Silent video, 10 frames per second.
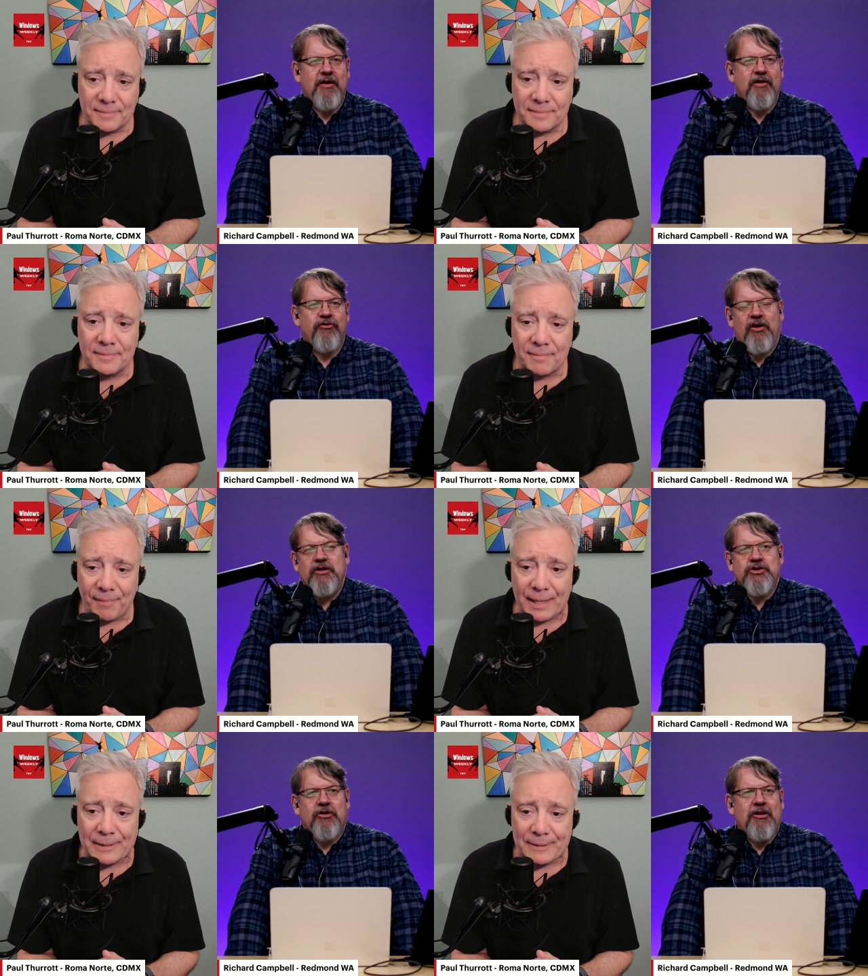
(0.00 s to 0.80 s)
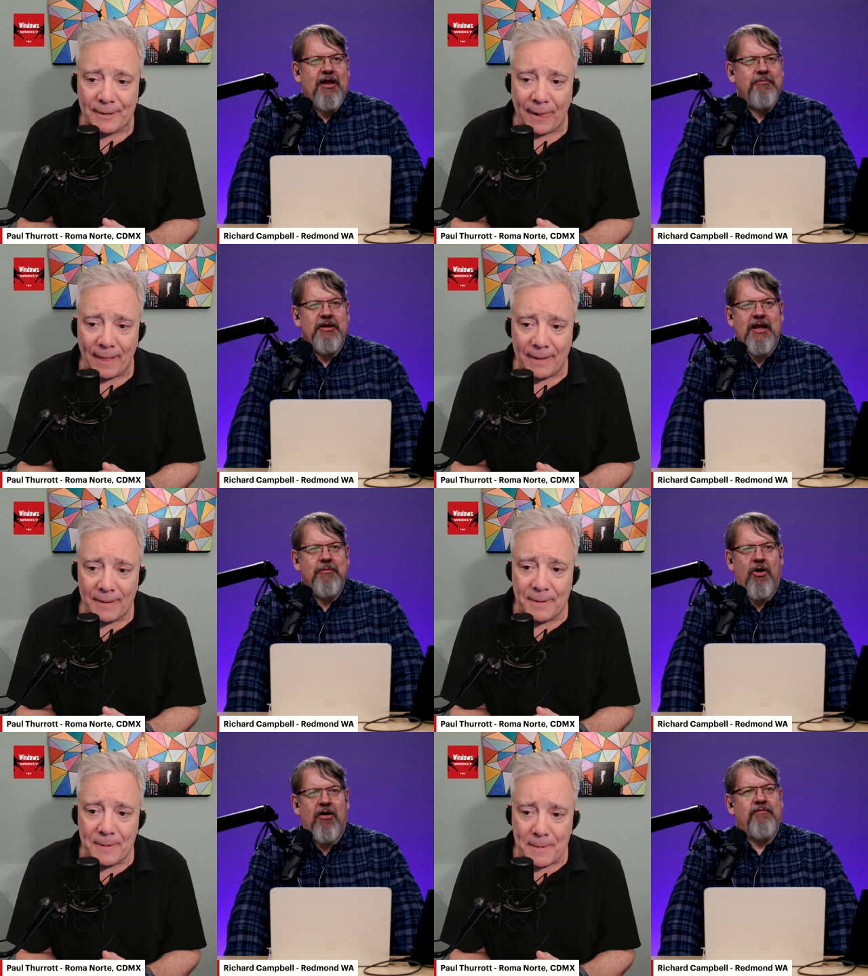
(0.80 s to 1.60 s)
Speaker 1: exchange online
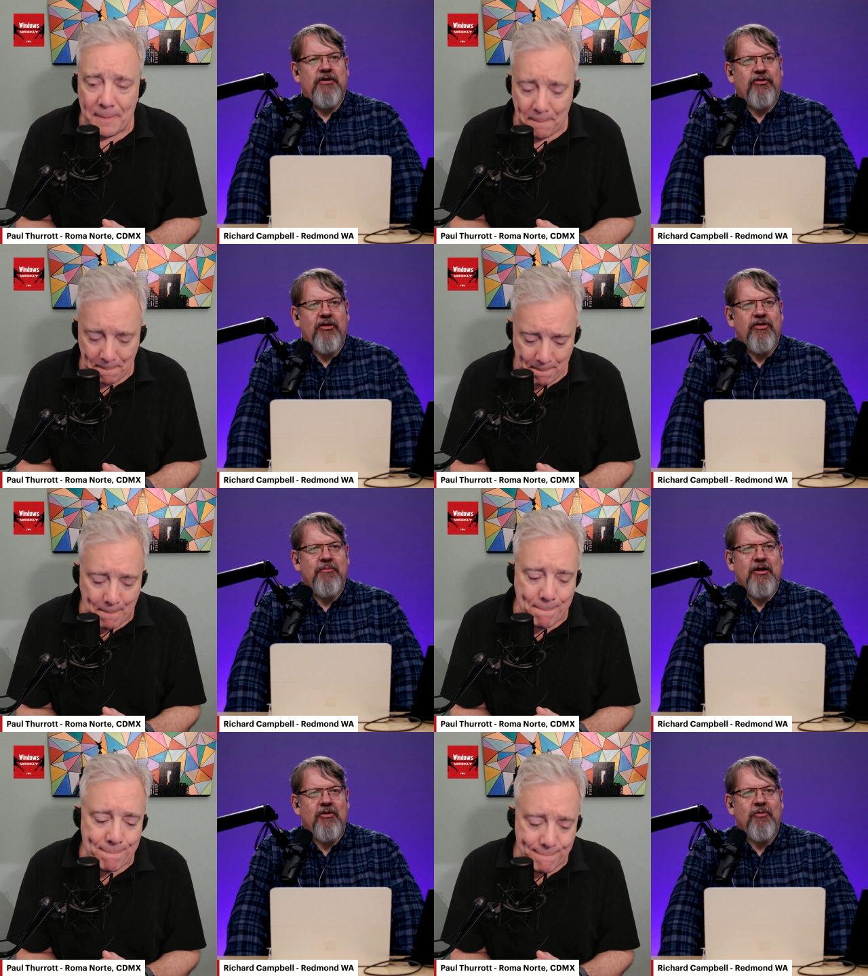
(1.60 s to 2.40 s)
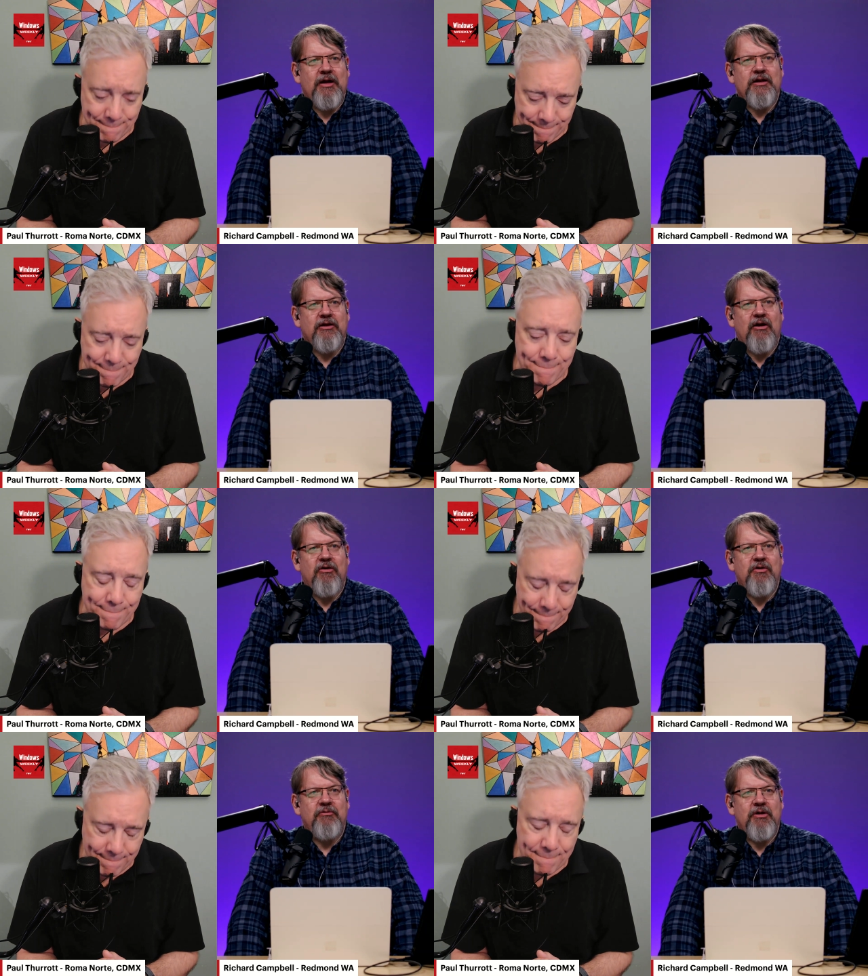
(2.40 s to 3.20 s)
became obviously the better way to
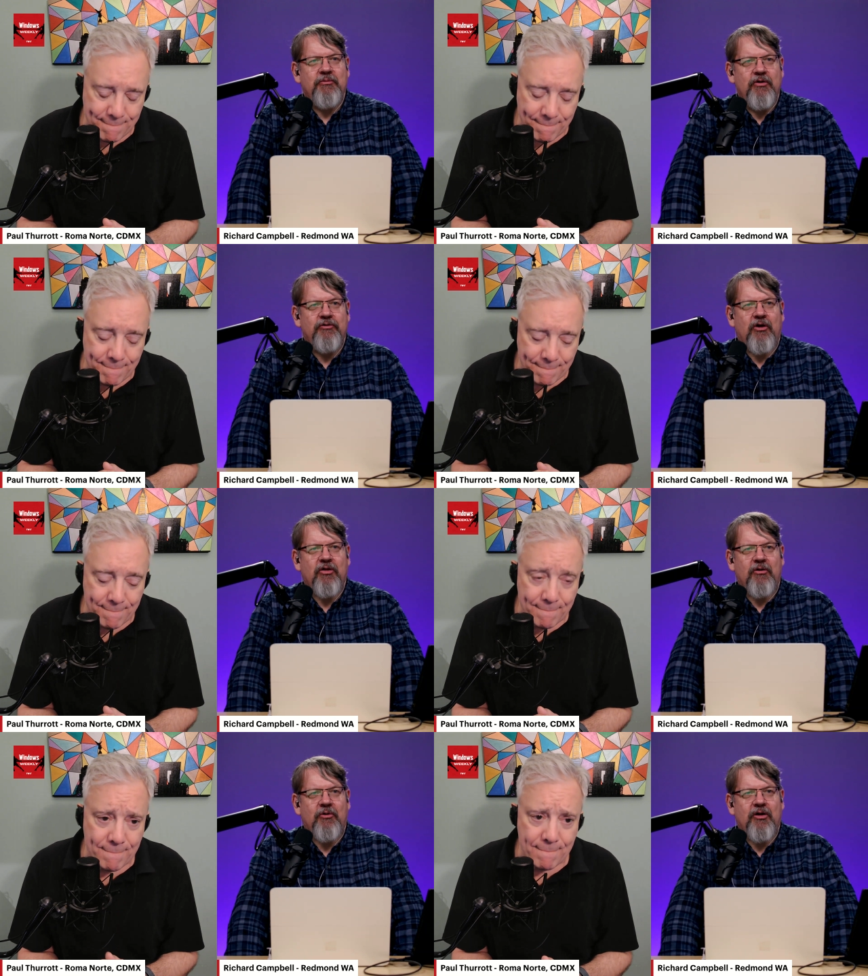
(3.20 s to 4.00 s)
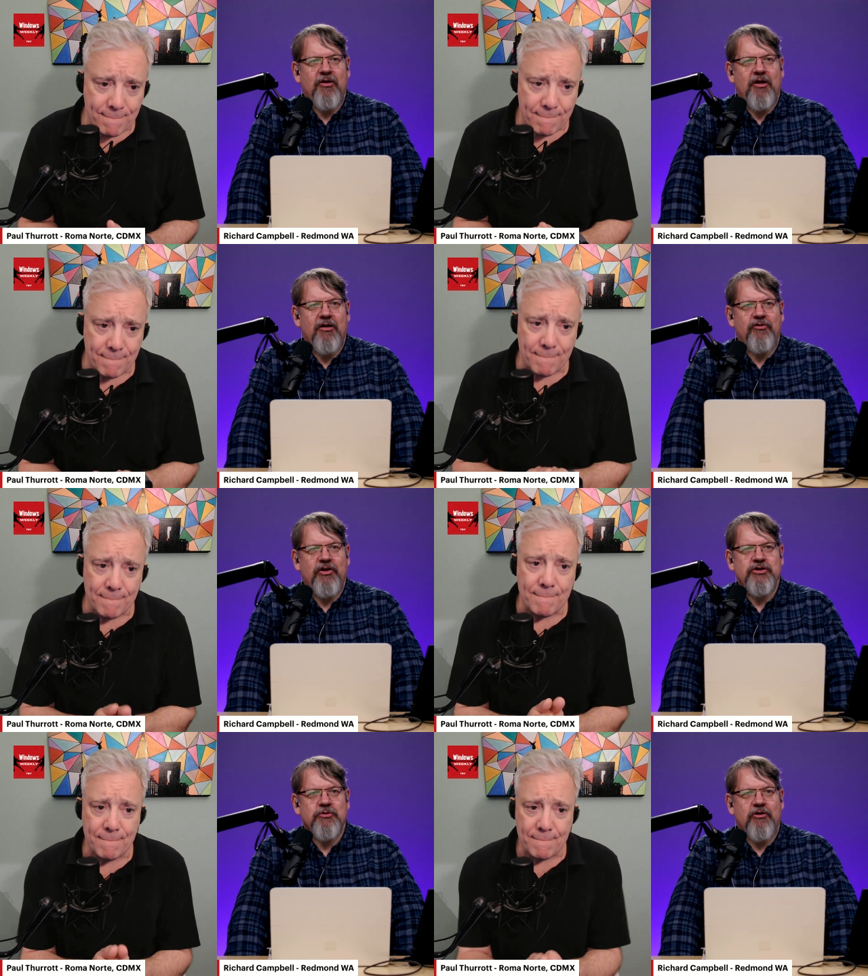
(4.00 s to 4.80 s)
go and we moved all our work our
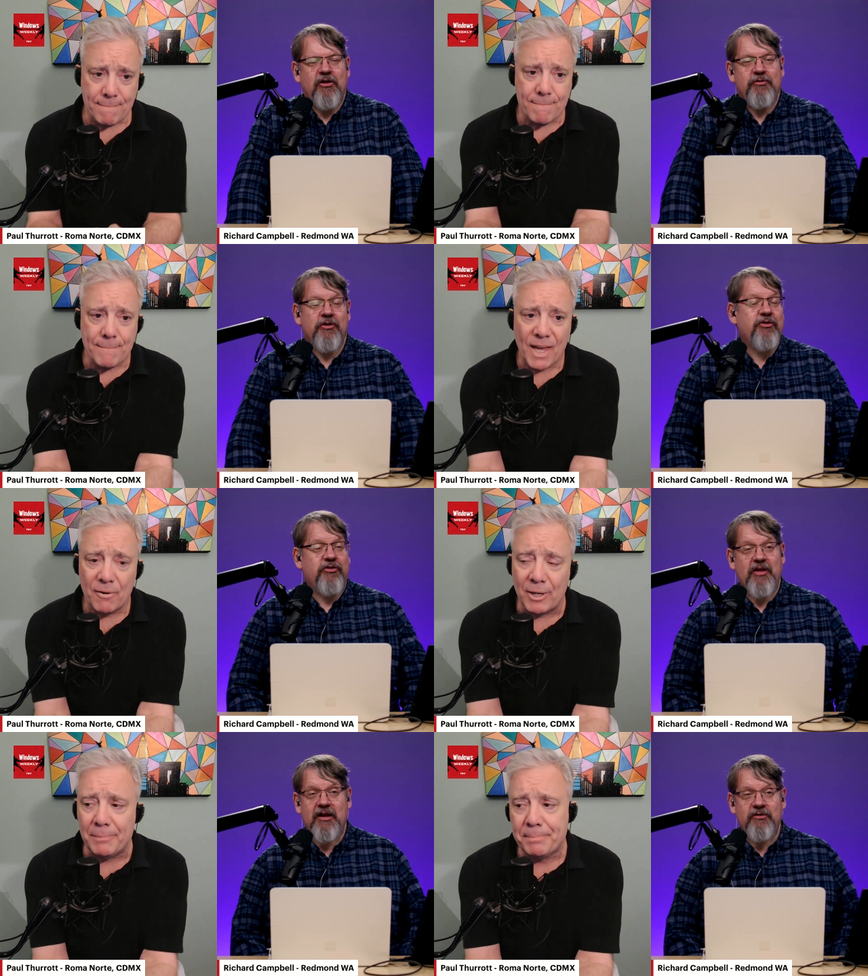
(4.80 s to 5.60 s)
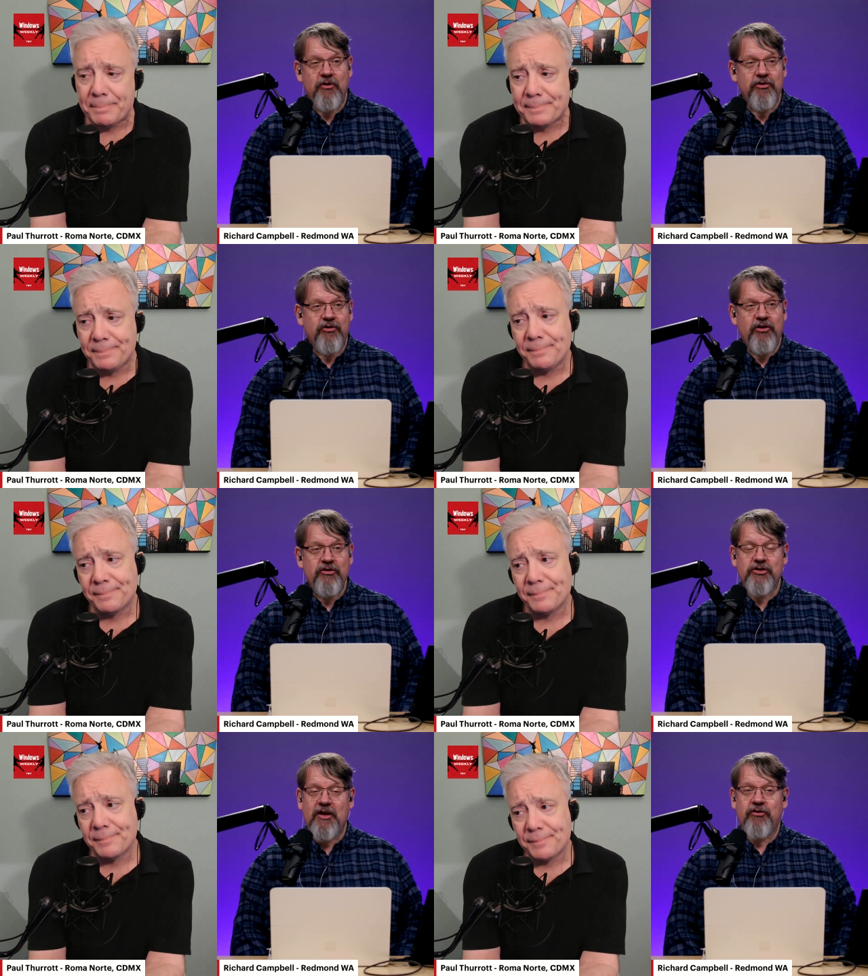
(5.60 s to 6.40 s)
exchange workloads those right. that those
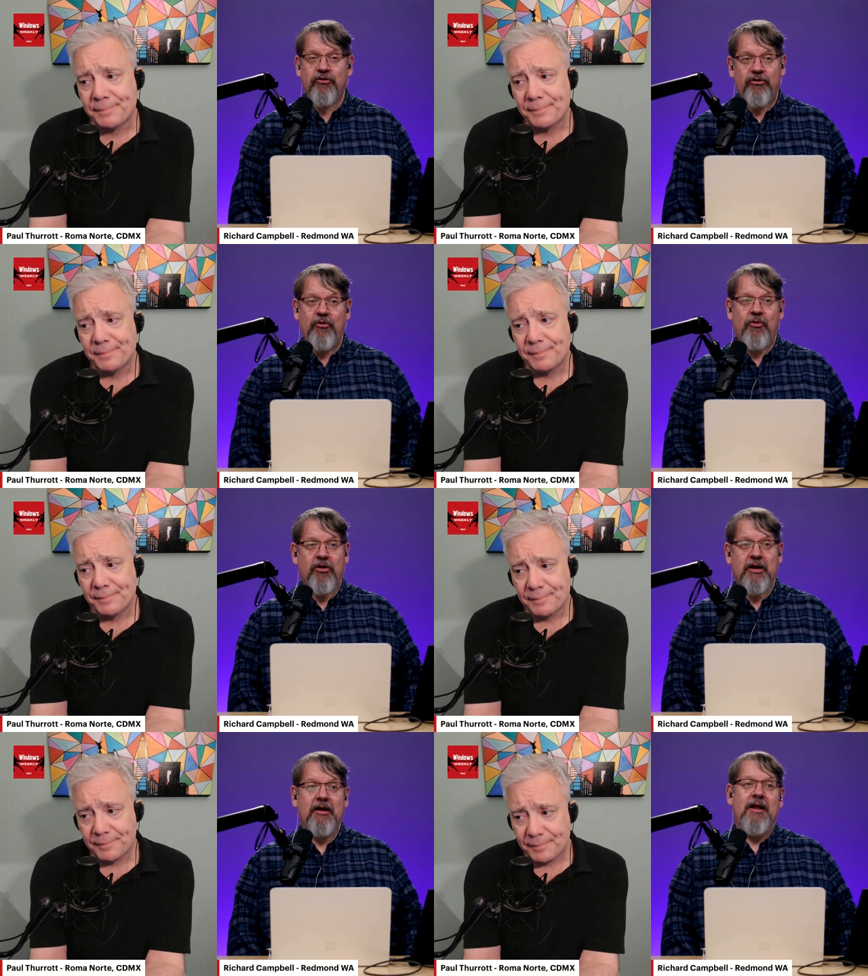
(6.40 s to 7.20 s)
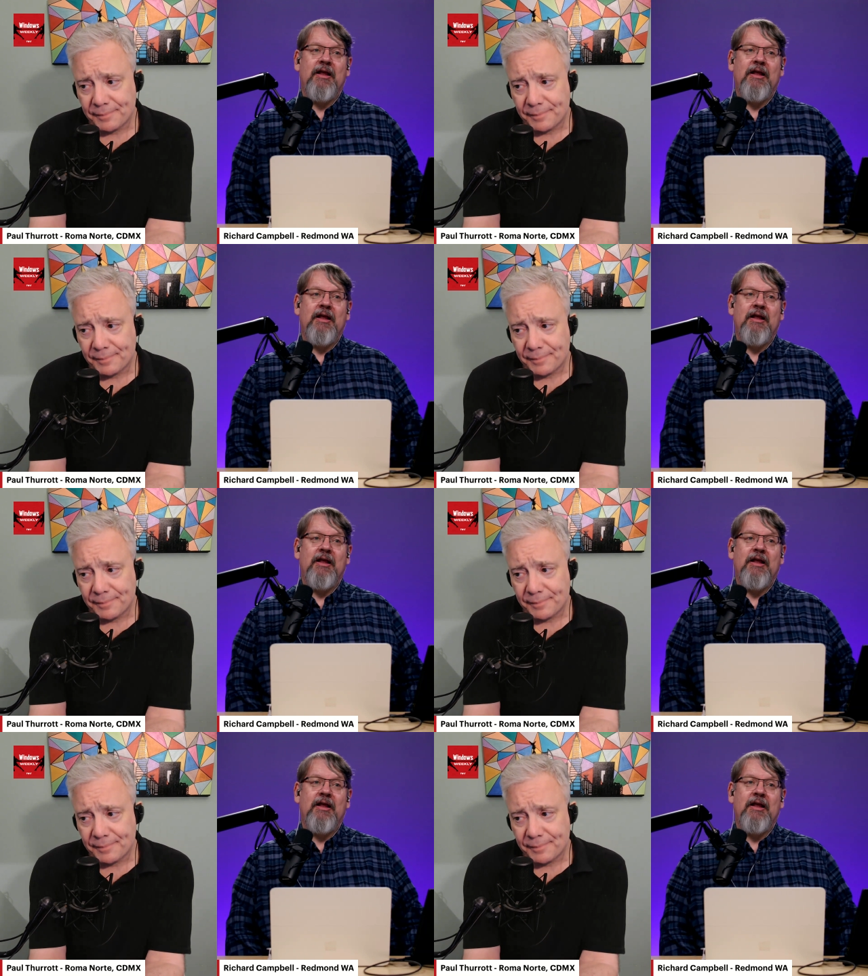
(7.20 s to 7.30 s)
exchange guys are still working